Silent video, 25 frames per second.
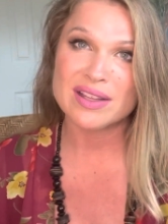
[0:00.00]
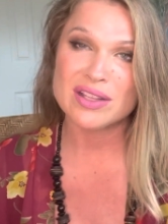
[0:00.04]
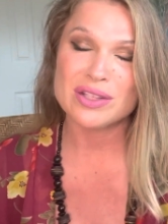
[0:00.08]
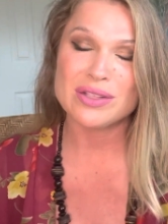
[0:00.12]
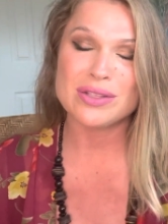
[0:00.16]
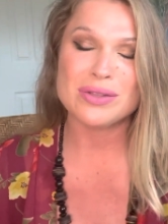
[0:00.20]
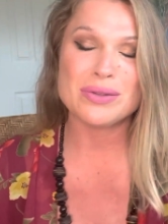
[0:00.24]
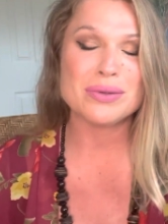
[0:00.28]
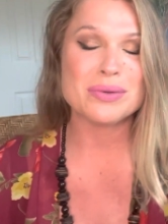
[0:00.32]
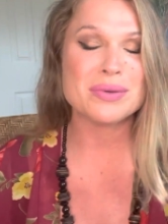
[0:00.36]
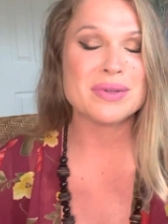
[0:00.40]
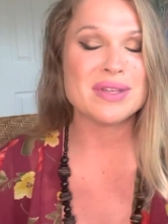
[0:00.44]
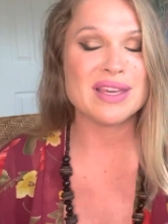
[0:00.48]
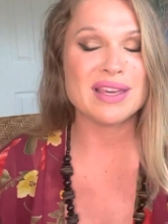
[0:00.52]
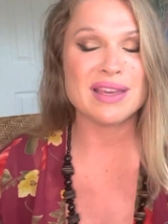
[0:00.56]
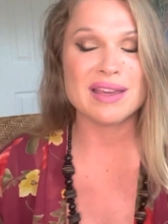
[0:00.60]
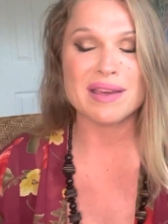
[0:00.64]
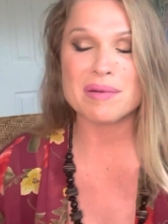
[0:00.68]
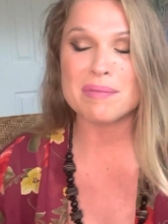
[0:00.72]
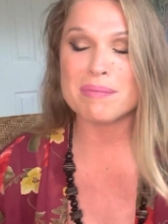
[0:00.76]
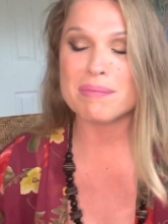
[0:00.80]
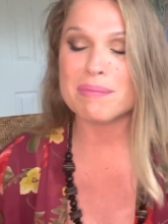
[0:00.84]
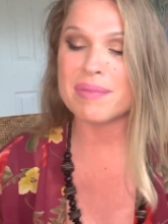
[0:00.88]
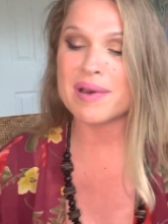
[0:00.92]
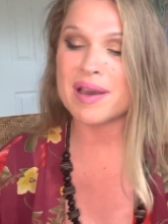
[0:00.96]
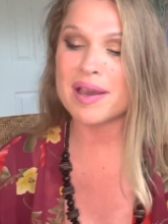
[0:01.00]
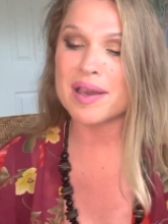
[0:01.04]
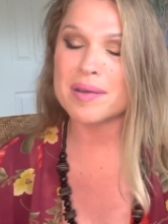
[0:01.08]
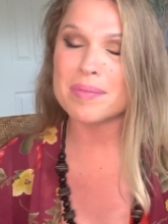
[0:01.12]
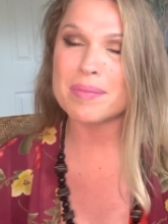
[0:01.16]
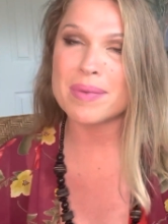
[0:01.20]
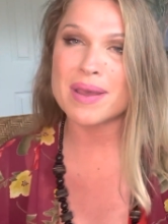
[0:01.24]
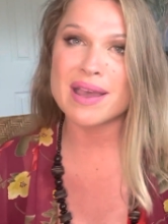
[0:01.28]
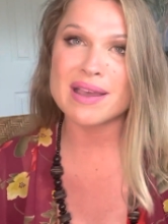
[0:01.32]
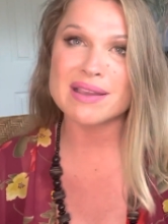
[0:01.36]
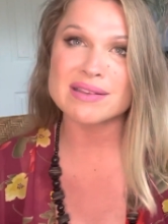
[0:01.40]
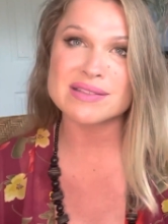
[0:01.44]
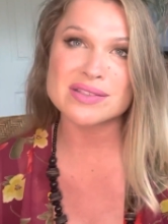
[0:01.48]
You can't
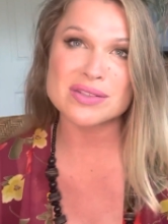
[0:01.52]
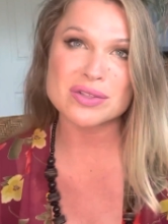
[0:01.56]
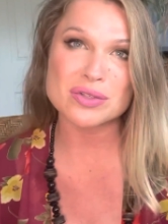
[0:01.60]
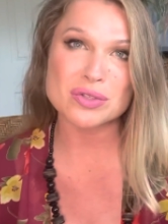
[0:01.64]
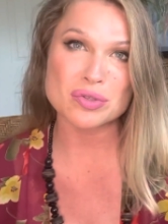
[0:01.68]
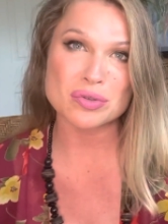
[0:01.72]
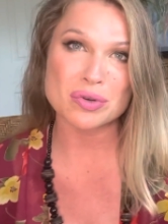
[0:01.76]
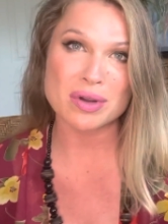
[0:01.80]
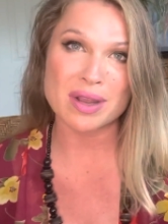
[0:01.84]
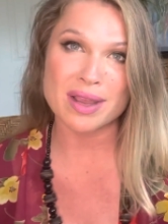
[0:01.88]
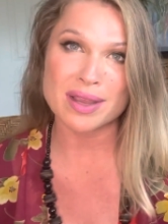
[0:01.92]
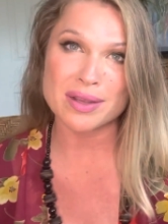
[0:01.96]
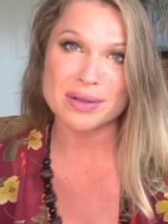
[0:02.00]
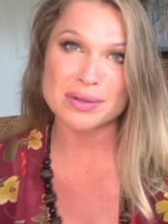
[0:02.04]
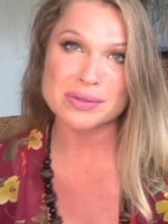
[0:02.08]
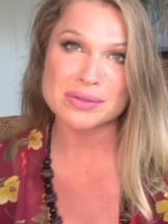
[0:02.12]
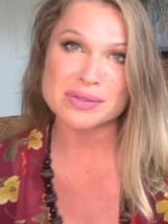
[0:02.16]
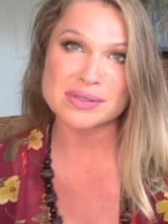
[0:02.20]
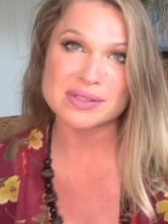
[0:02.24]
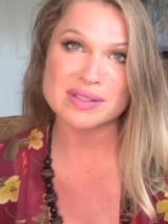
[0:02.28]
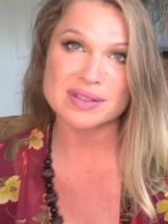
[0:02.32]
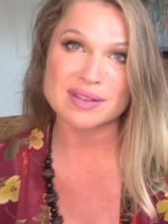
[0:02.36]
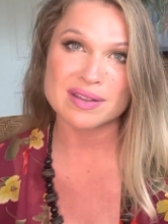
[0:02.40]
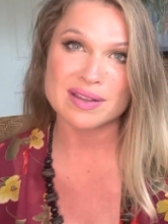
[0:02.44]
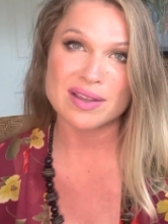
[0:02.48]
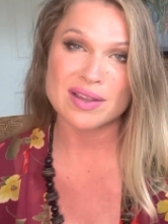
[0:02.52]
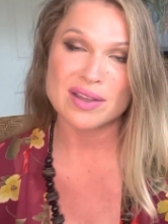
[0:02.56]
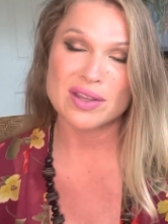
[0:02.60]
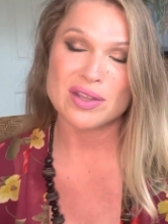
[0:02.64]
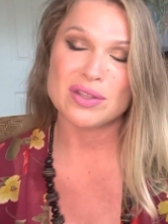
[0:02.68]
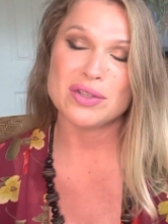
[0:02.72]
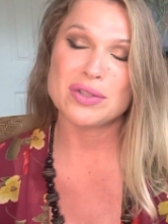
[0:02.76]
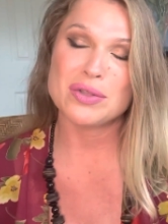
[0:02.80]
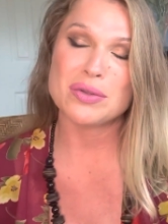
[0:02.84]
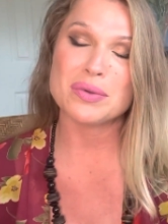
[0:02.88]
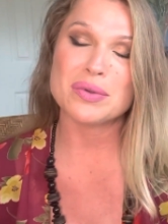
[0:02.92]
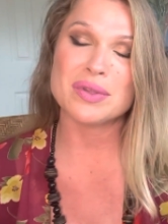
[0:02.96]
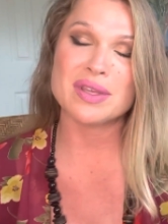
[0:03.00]
bypass the trials.
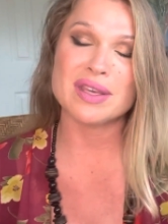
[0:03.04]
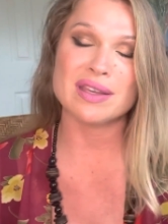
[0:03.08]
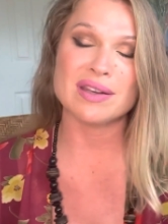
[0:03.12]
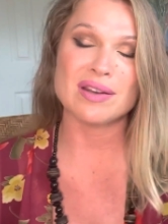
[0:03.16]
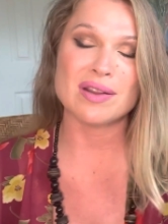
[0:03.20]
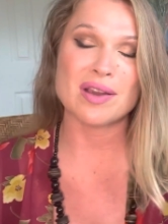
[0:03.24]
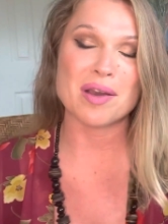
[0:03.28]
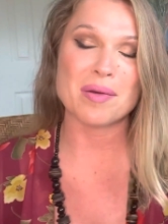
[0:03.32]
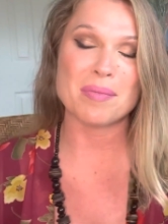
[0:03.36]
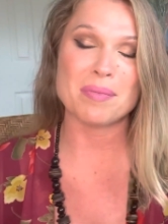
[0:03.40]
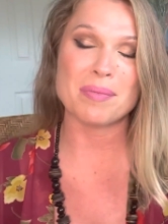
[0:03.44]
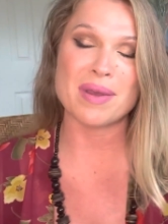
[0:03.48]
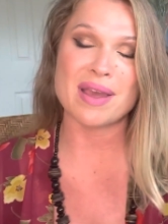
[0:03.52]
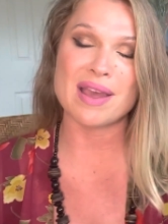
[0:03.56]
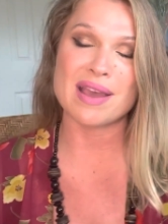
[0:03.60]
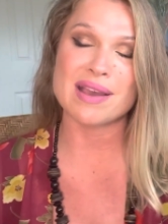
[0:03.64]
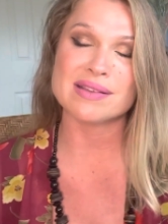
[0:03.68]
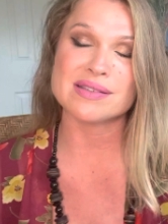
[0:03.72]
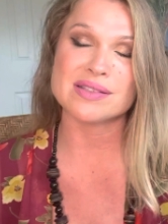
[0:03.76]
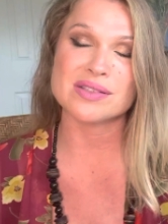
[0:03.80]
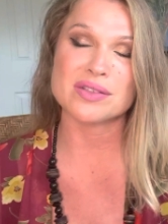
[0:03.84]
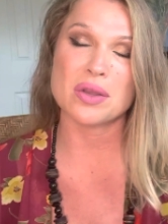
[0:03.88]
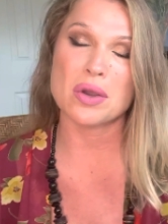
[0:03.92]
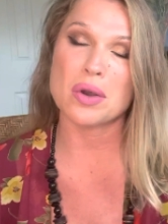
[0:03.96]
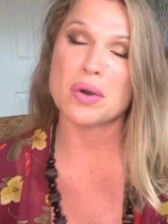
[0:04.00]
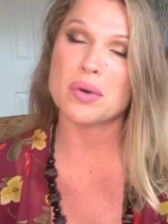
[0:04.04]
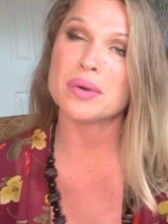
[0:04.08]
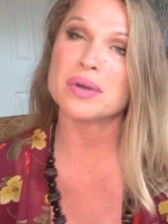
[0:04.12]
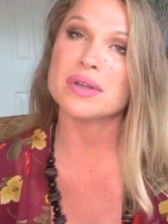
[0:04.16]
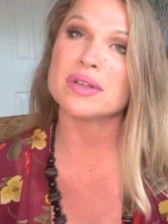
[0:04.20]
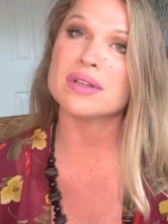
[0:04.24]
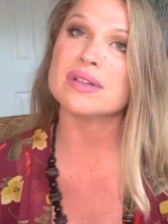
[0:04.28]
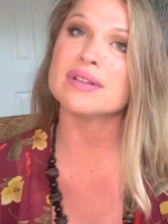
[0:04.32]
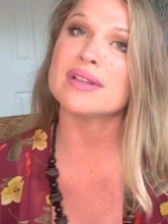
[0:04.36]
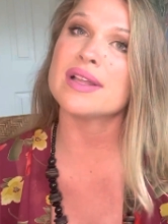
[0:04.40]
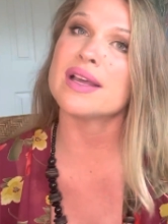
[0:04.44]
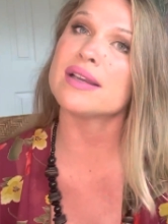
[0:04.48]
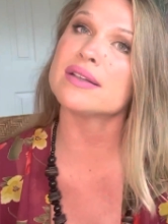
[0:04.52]
You cannot pass go and
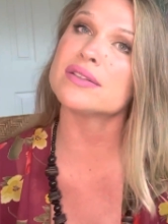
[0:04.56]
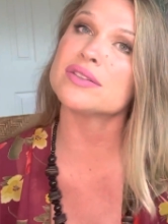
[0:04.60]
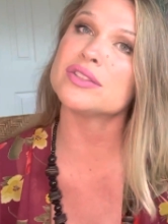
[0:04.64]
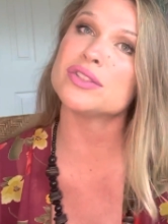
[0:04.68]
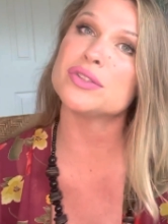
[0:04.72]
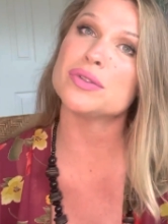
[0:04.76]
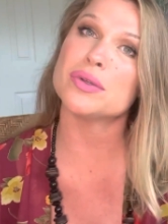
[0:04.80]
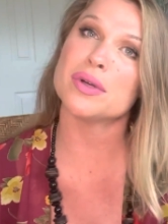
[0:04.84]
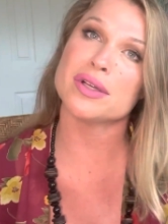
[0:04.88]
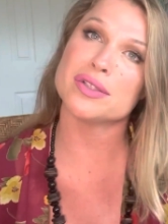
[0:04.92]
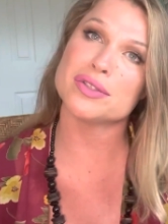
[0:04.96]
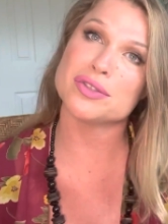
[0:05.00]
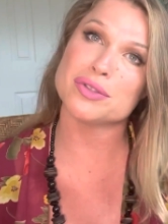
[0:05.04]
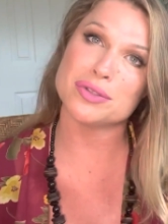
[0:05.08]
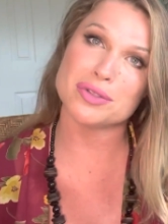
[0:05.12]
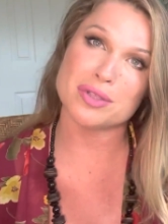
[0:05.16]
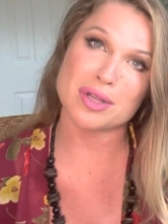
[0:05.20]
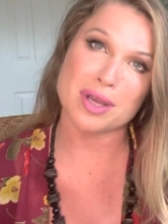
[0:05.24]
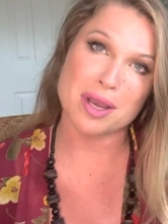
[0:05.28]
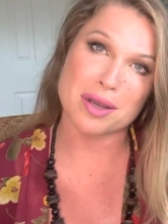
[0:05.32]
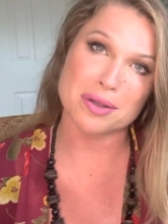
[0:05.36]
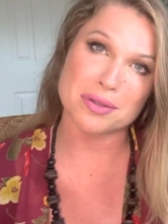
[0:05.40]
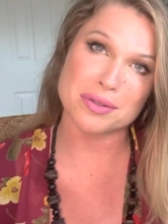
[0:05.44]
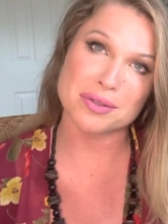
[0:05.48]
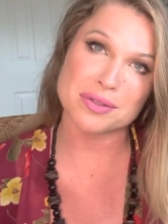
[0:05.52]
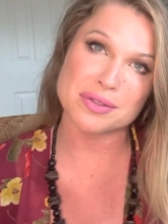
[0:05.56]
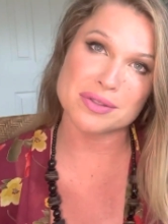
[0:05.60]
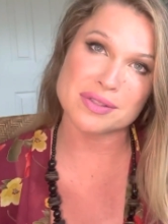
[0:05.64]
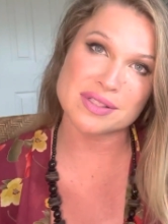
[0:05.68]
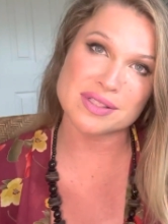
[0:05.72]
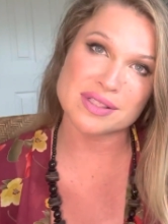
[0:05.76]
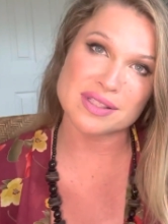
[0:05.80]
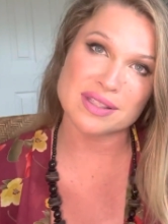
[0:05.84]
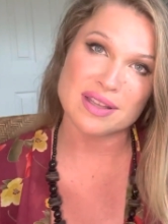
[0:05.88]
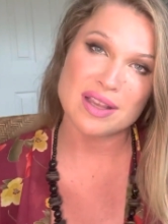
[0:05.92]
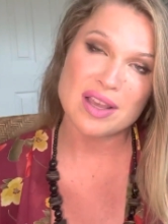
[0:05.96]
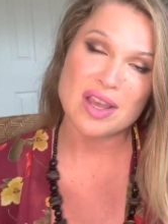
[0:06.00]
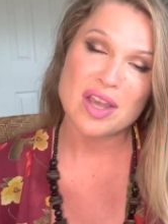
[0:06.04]
collect $200.
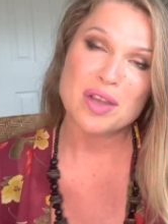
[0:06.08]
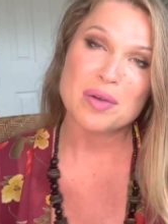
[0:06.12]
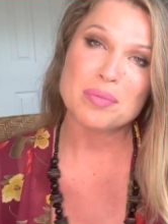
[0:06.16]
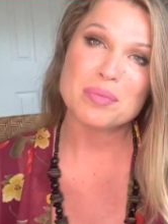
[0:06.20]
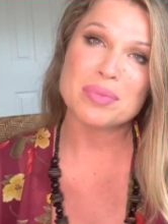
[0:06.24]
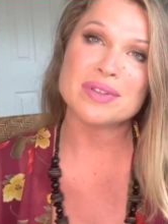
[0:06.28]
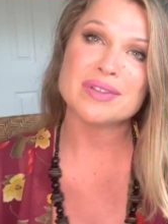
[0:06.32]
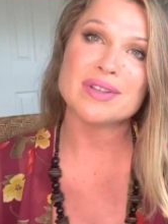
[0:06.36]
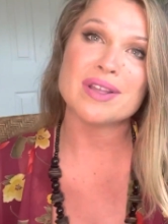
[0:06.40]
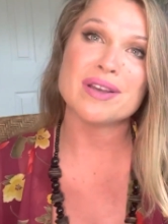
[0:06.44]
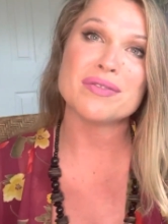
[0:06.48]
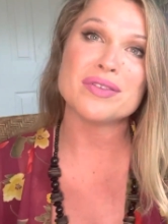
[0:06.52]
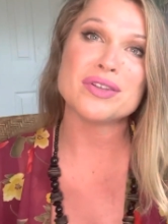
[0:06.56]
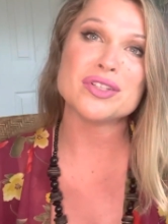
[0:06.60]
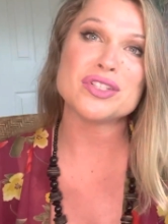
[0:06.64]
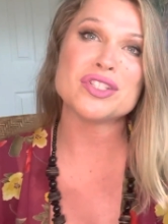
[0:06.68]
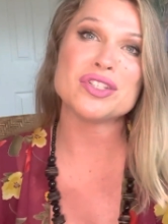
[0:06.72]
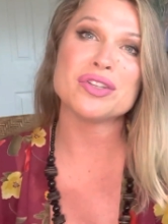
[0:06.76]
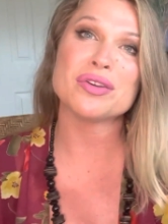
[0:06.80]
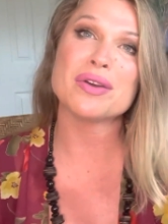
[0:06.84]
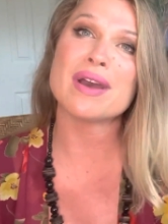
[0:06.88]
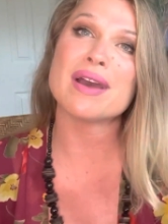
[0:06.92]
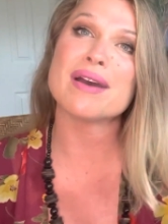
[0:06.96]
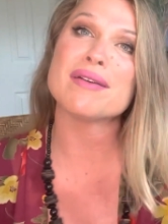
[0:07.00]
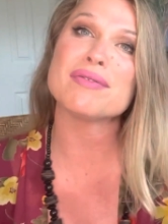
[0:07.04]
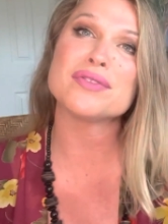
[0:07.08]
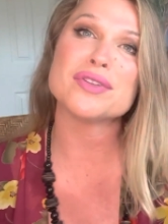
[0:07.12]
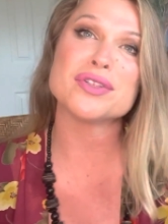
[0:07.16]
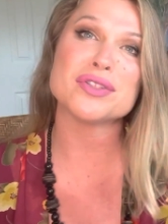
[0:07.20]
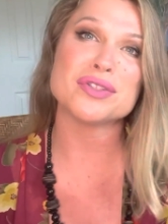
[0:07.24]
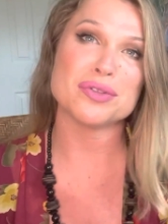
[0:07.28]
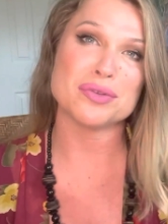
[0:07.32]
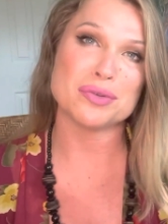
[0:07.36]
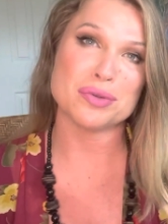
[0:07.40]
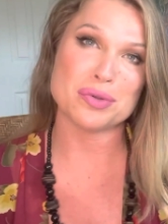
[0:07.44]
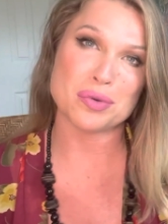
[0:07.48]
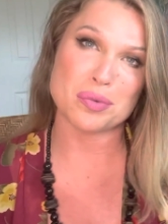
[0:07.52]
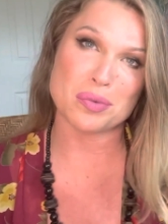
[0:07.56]
Beloveds, you have to
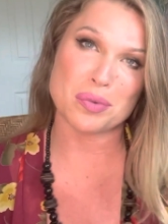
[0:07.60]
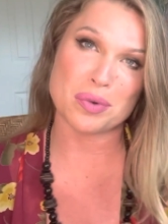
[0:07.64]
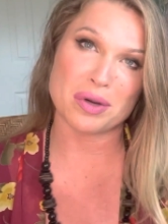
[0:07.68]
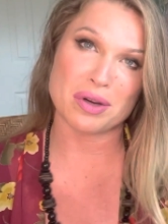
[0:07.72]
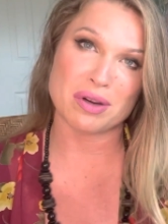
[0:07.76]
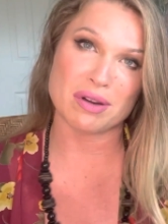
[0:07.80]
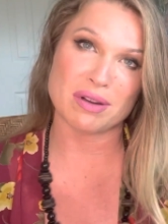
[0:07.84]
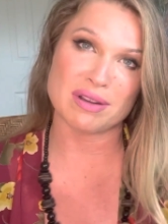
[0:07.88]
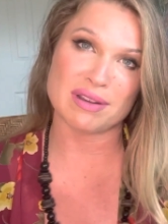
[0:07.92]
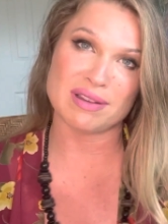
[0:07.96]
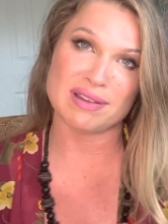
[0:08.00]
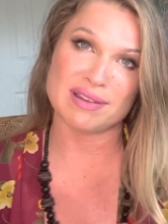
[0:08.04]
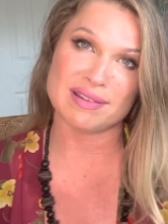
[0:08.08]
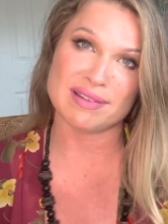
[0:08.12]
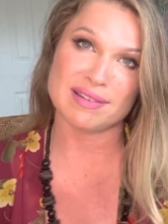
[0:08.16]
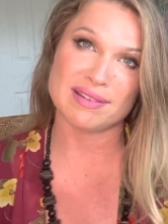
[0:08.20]
do the work.